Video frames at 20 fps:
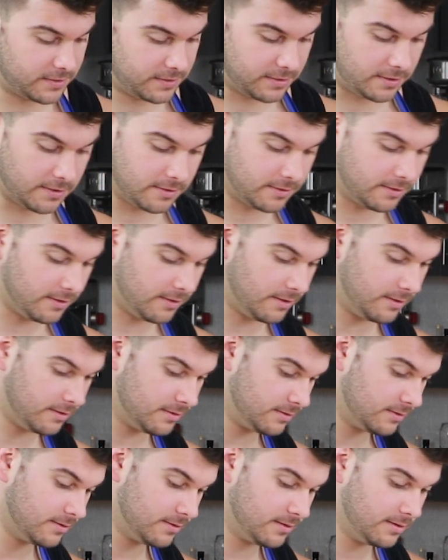
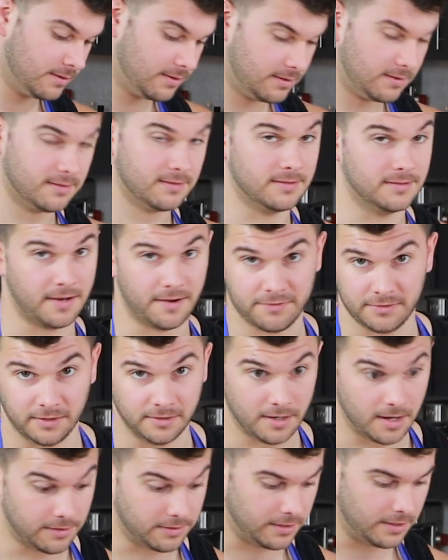circle, it's definitely
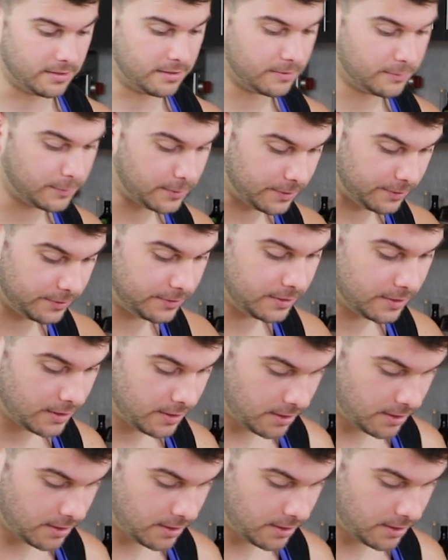not the end of the world.